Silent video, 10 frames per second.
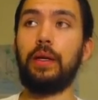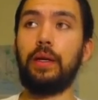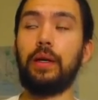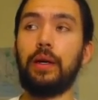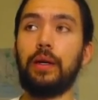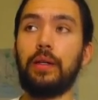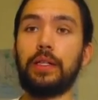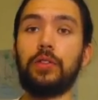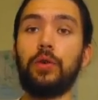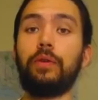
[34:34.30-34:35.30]

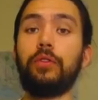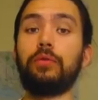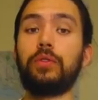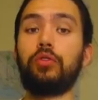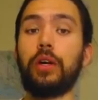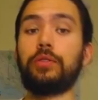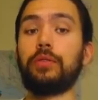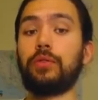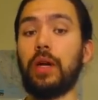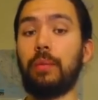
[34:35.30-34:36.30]
so if you
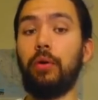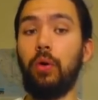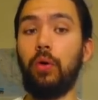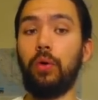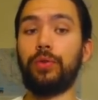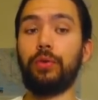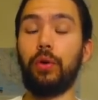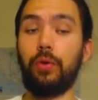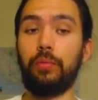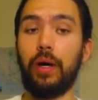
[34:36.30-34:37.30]
Treacherous Trap hold
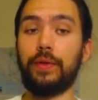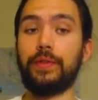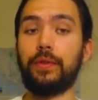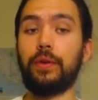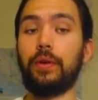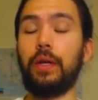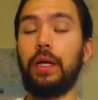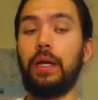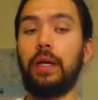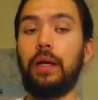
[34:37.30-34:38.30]
your own monster
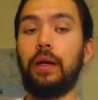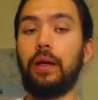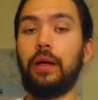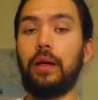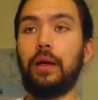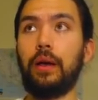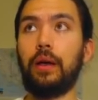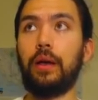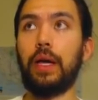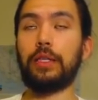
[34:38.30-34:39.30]

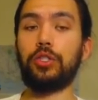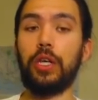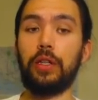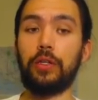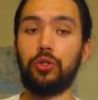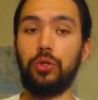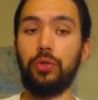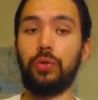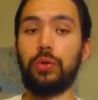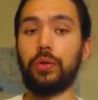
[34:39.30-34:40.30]
at Chainlink
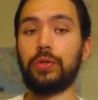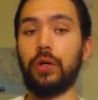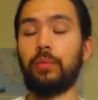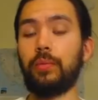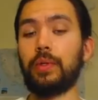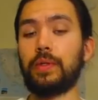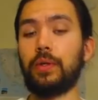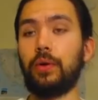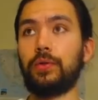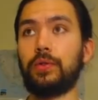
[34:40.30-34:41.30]
2, Cursed Armaments
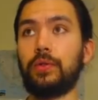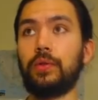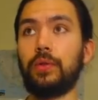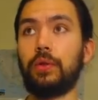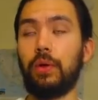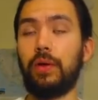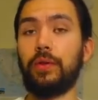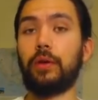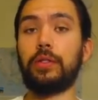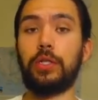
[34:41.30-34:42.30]
goes to the
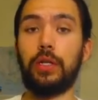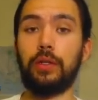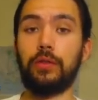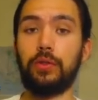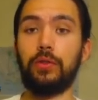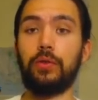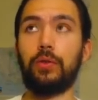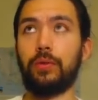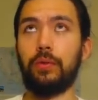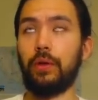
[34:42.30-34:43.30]
graveyard at Chainlink 2
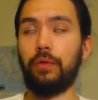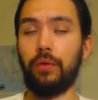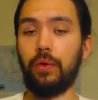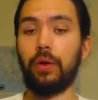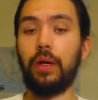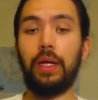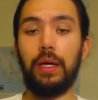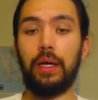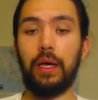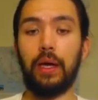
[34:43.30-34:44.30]
or 3 or 4,
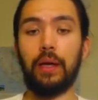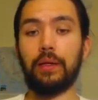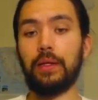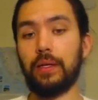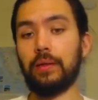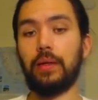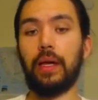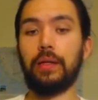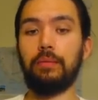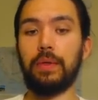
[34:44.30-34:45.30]
and
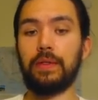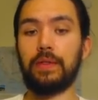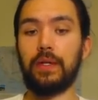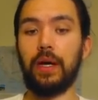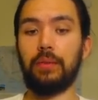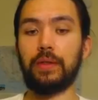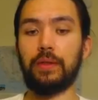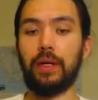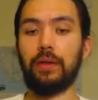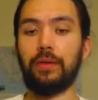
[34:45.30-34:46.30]
it misses timing.
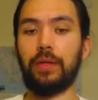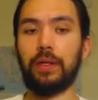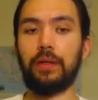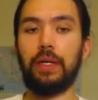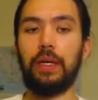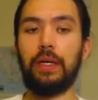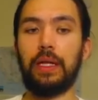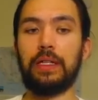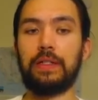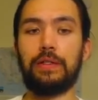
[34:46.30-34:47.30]
So I don't think
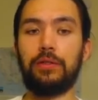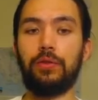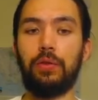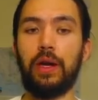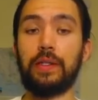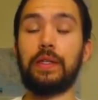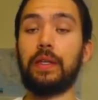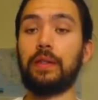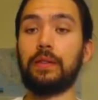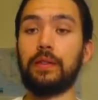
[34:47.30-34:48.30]
that this is too crazy.
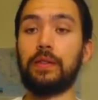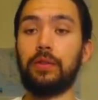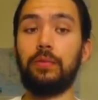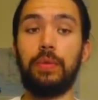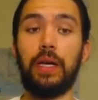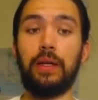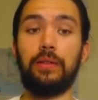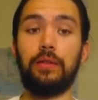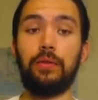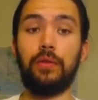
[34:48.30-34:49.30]
I think that this could be
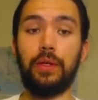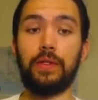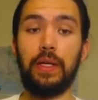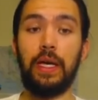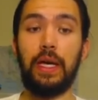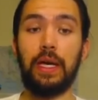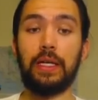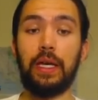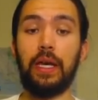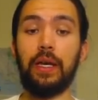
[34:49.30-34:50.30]
added to Duel Links.
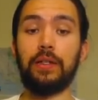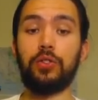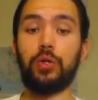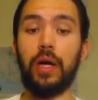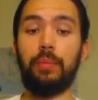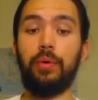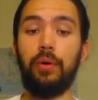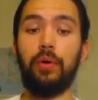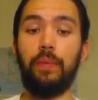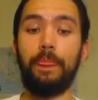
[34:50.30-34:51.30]
Chaos Trap
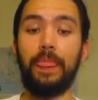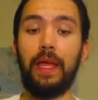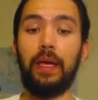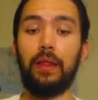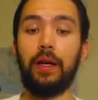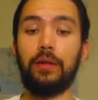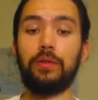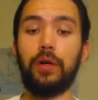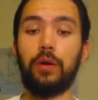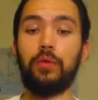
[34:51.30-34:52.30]
Hole. Light
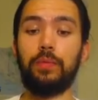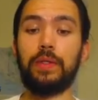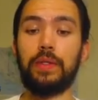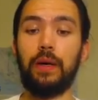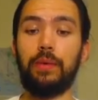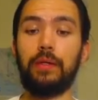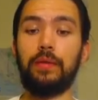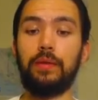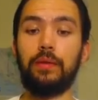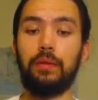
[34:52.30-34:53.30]
or Dark would be
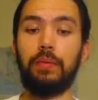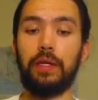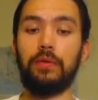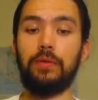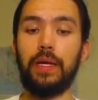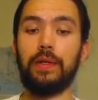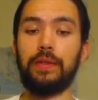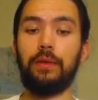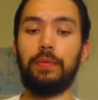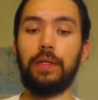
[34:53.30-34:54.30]
summoned. Pay
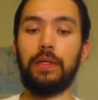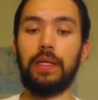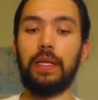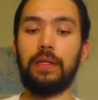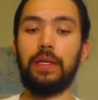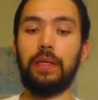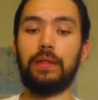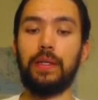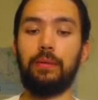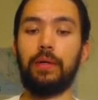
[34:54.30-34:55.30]
2,000 LP. Negate the
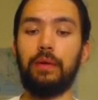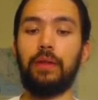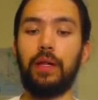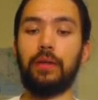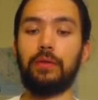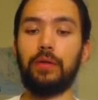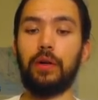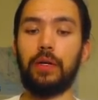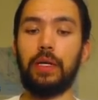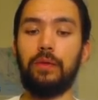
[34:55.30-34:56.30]
summon of a Light or
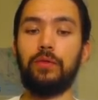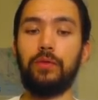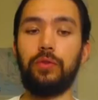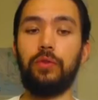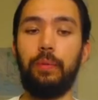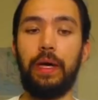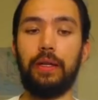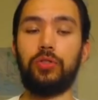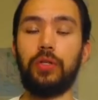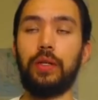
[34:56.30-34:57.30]
Dark. And if you do,
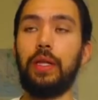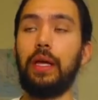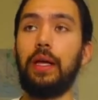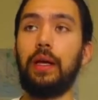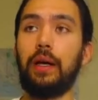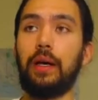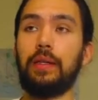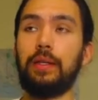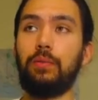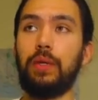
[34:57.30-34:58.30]
banish it. I
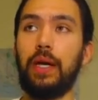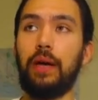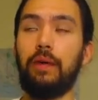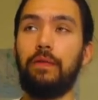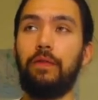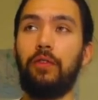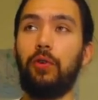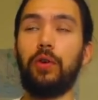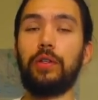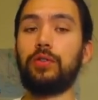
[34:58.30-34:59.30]
think we have
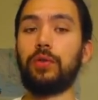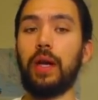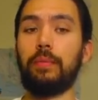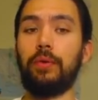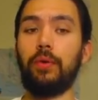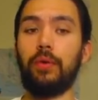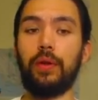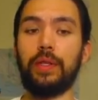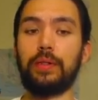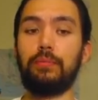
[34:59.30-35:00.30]
Void Trap
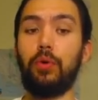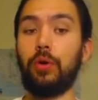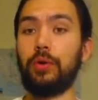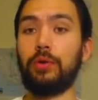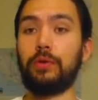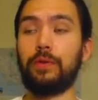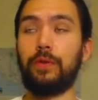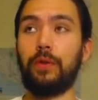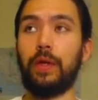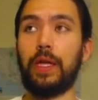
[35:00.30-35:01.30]
Hole, and that's more
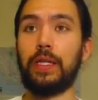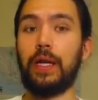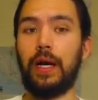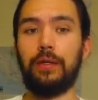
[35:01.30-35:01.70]
useful and not